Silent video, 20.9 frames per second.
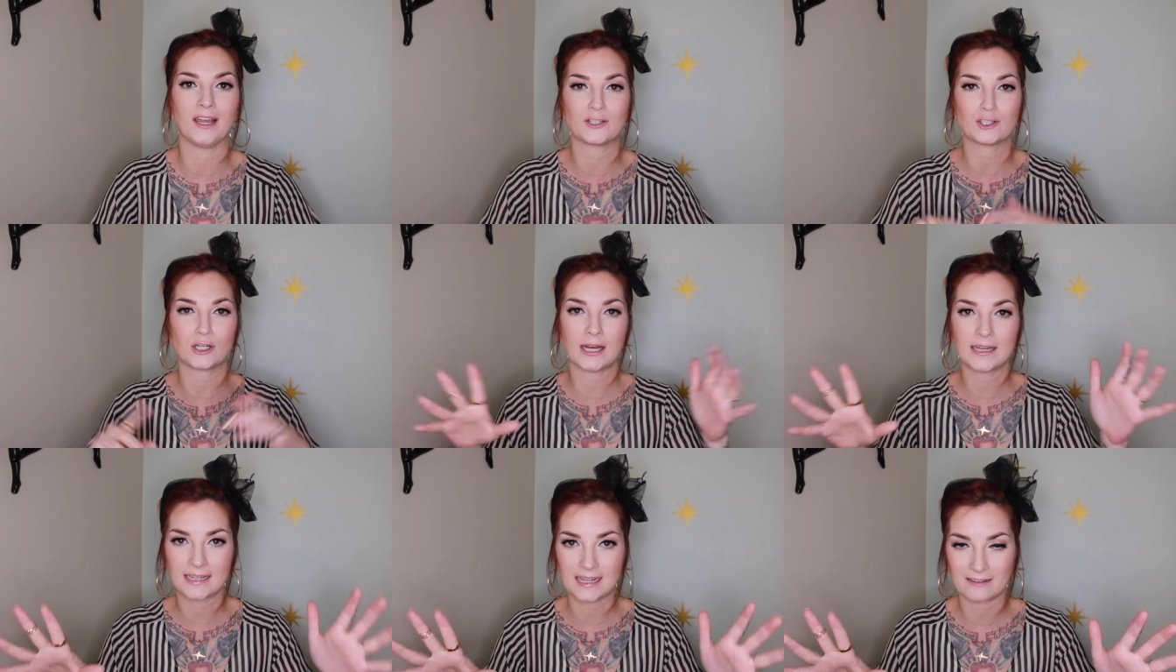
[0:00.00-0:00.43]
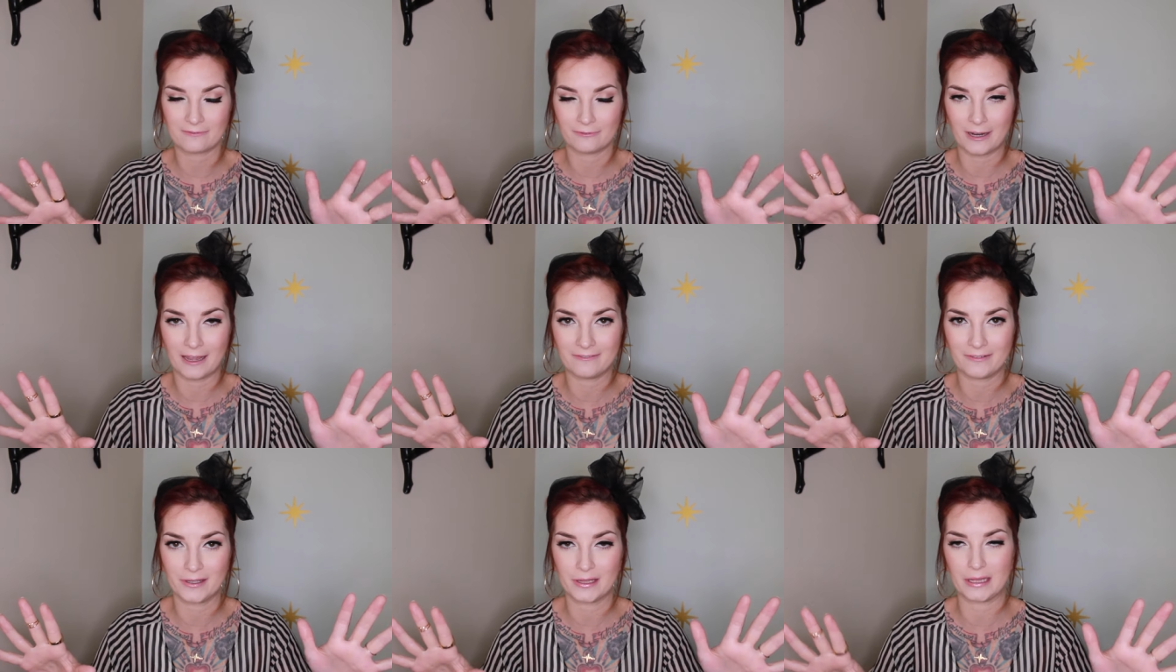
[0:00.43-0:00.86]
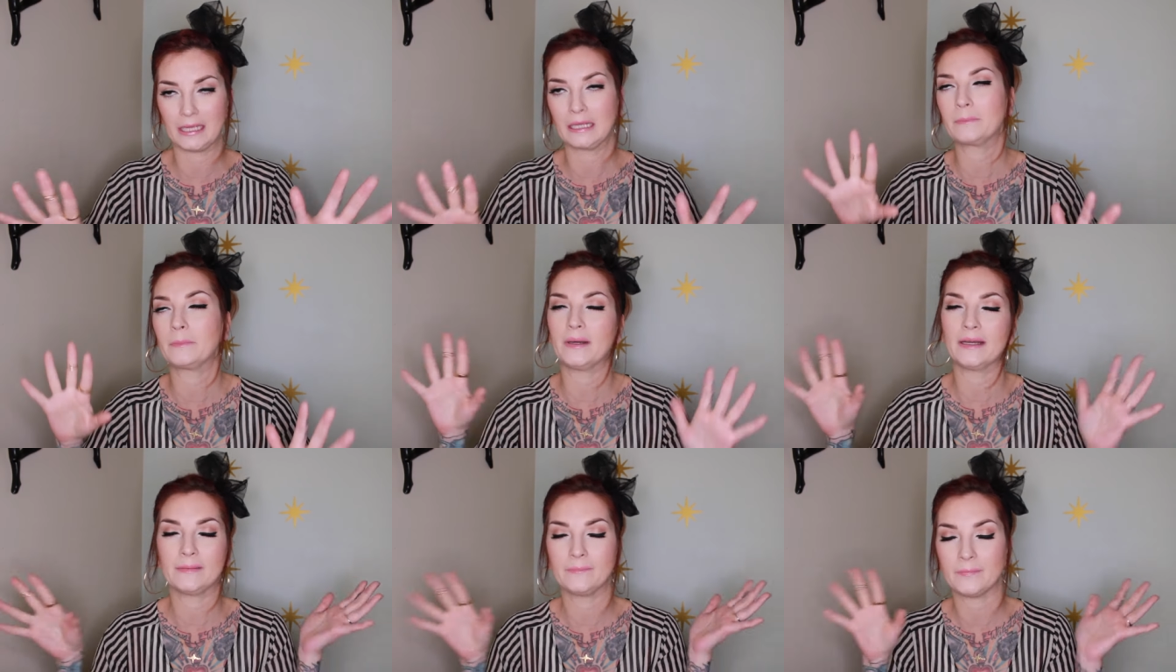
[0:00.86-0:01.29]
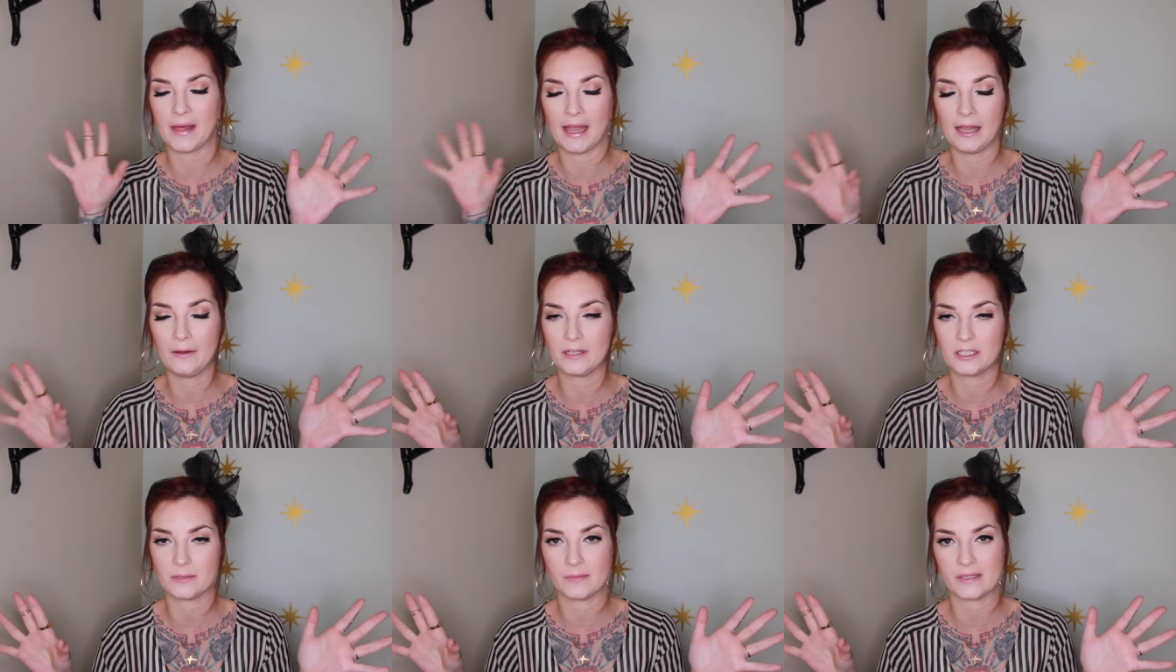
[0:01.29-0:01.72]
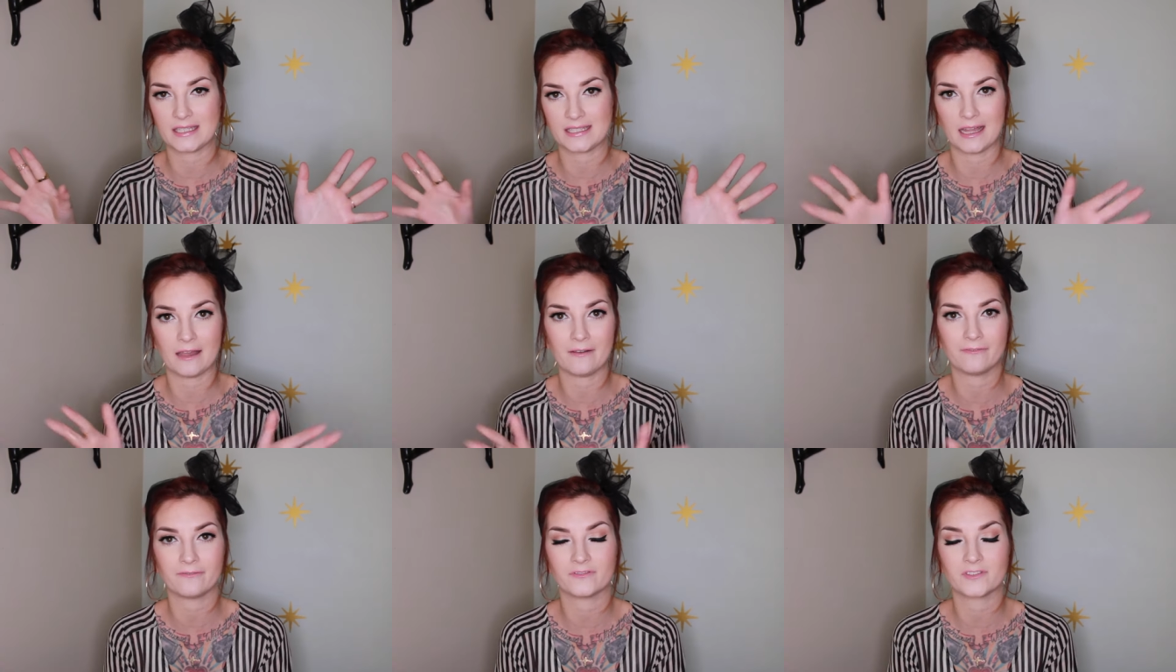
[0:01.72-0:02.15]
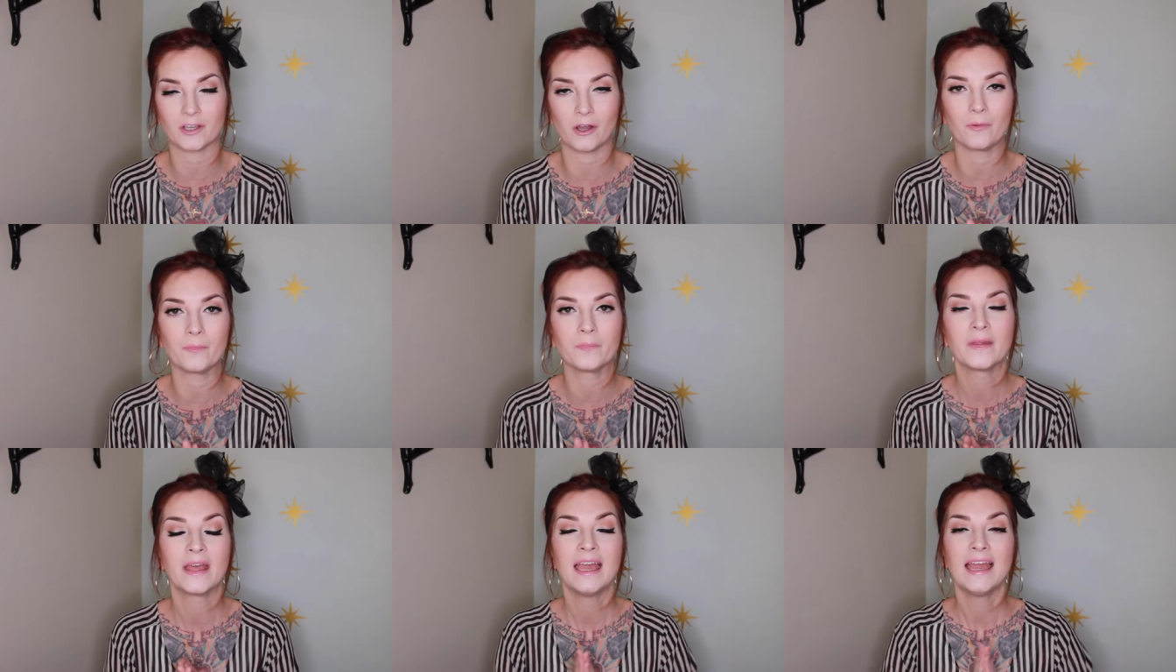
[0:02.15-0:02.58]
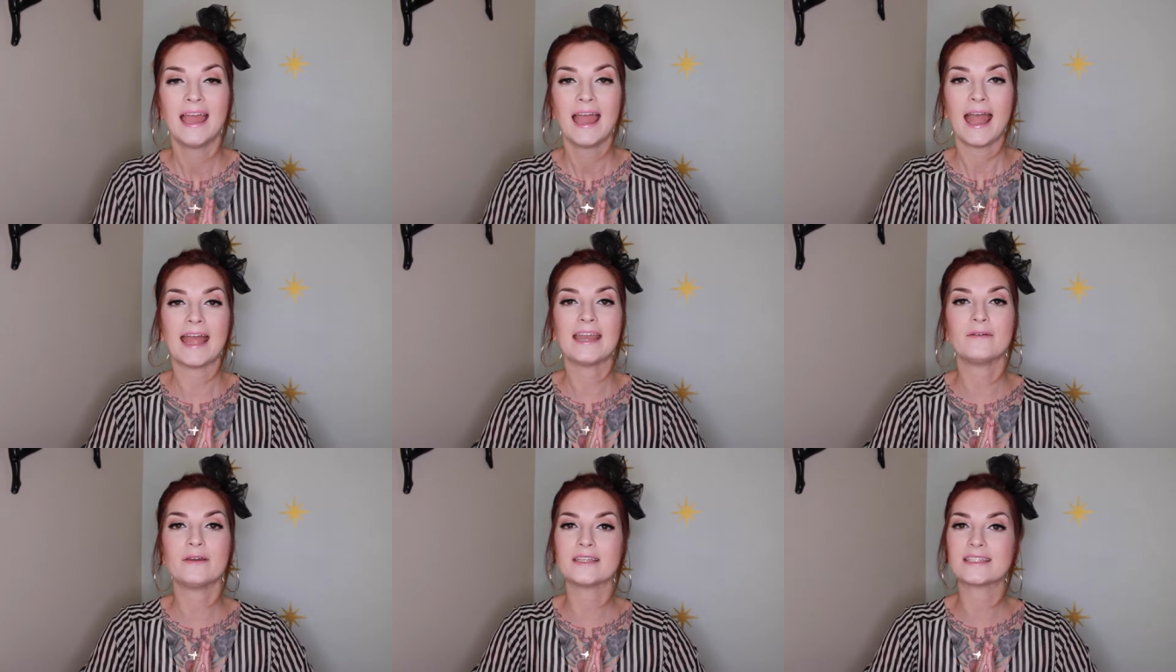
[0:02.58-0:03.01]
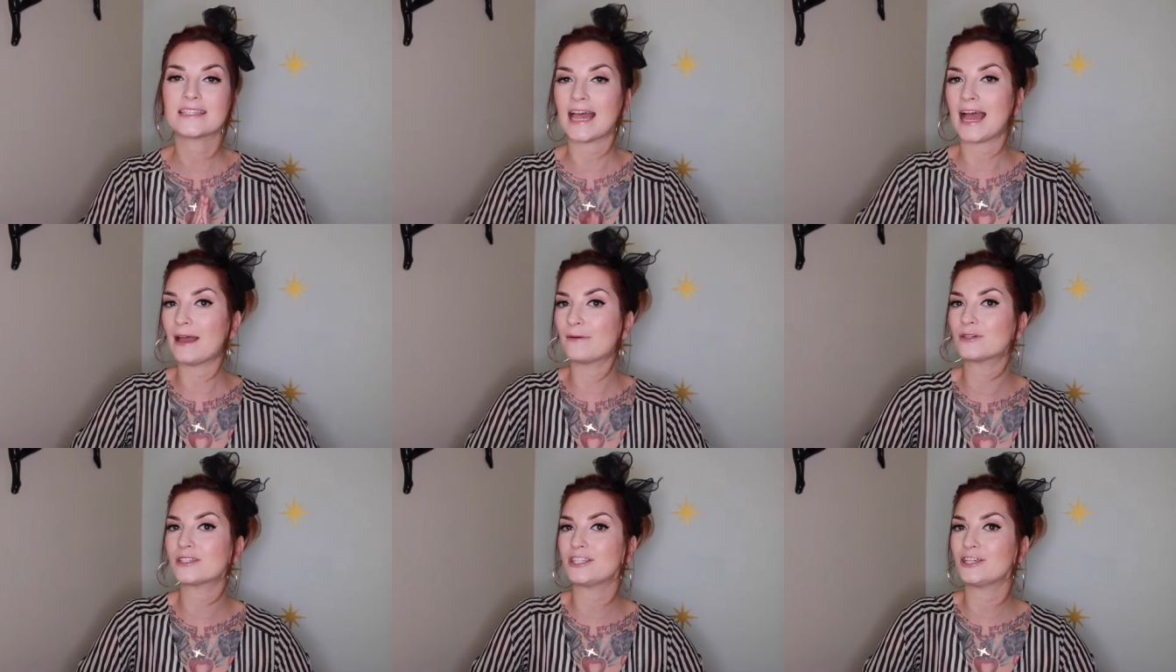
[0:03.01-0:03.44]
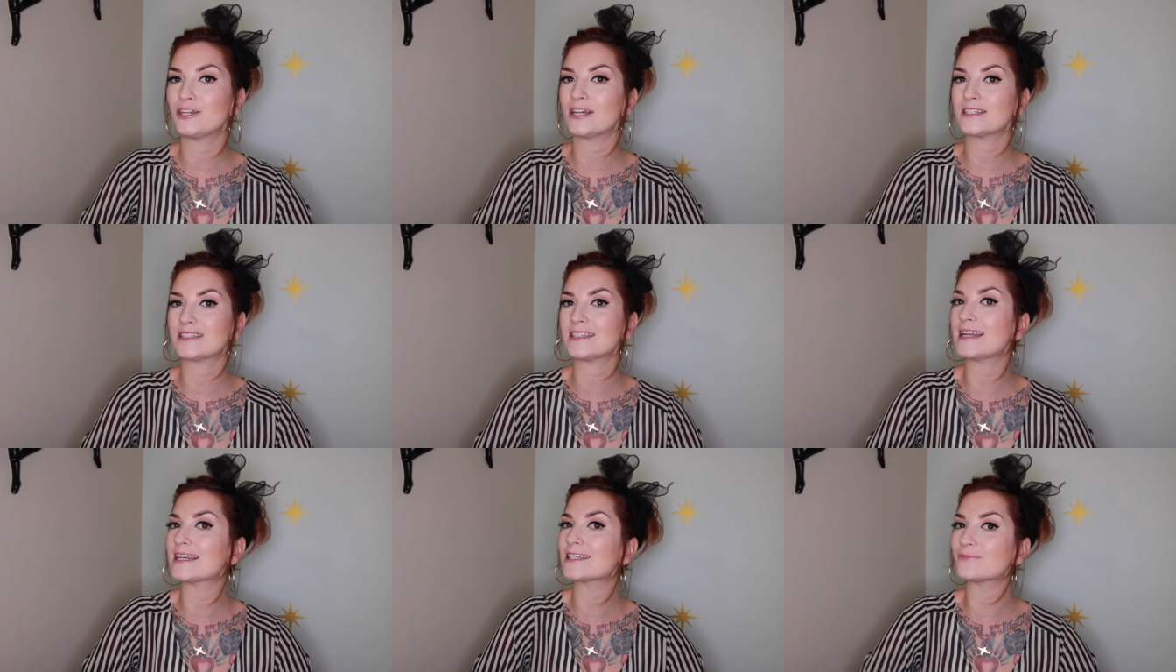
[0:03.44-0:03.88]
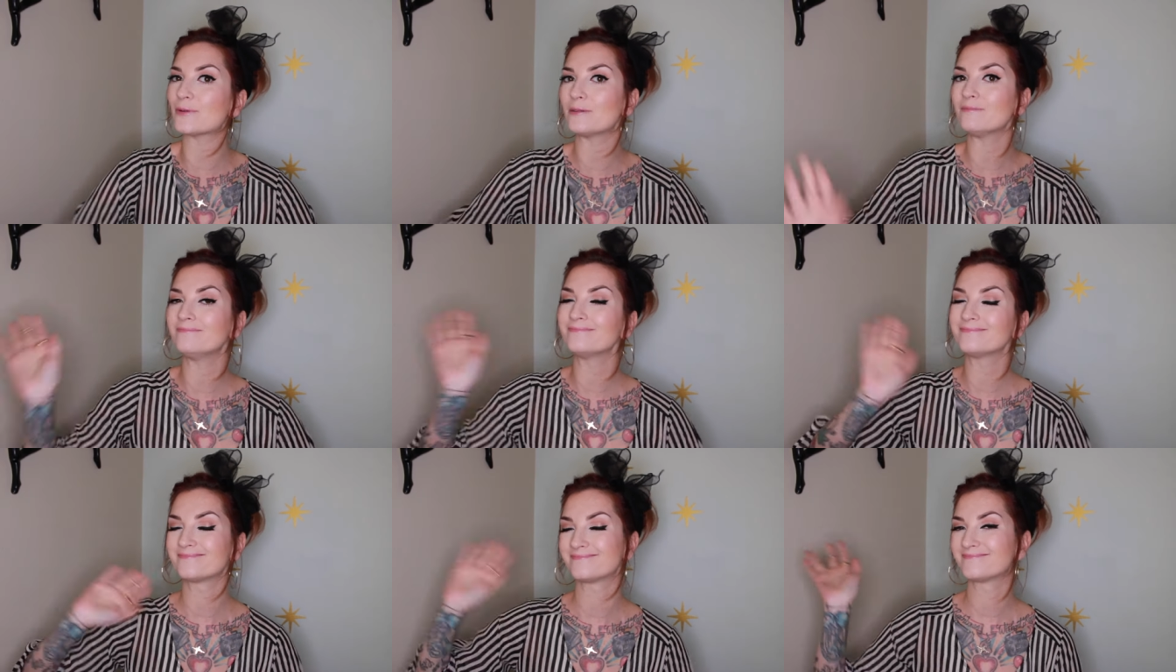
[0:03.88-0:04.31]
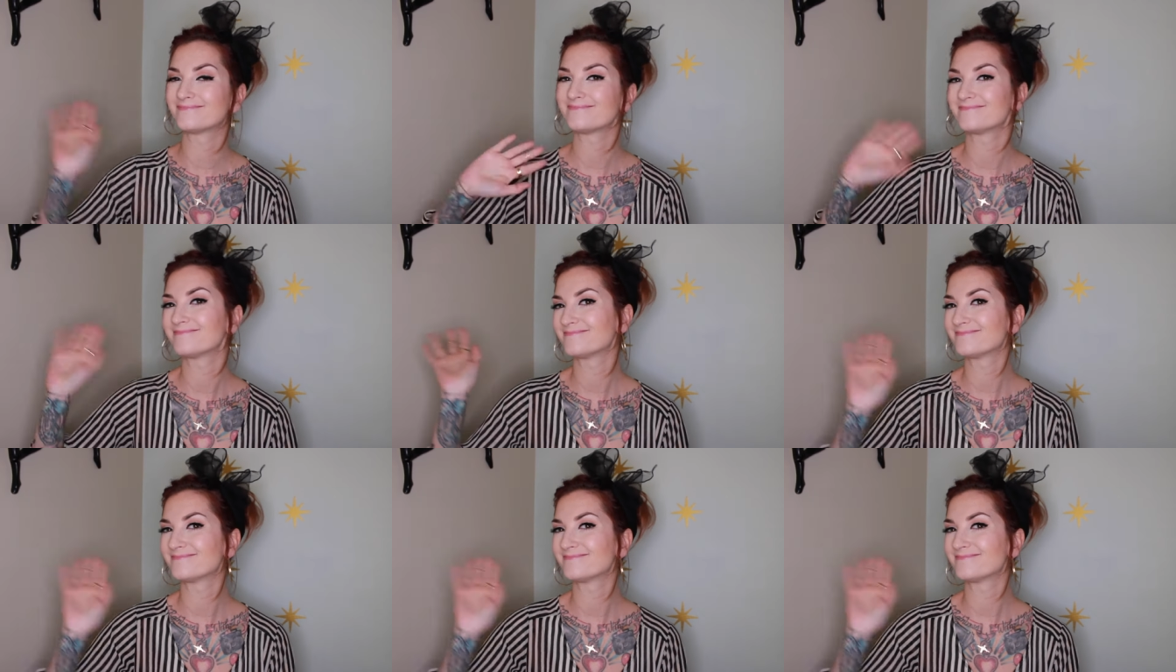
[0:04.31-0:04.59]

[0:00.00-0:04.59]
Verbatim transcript: I tried to cover everything, but I always miss stuff. So anyways, I will see you guys in the next one.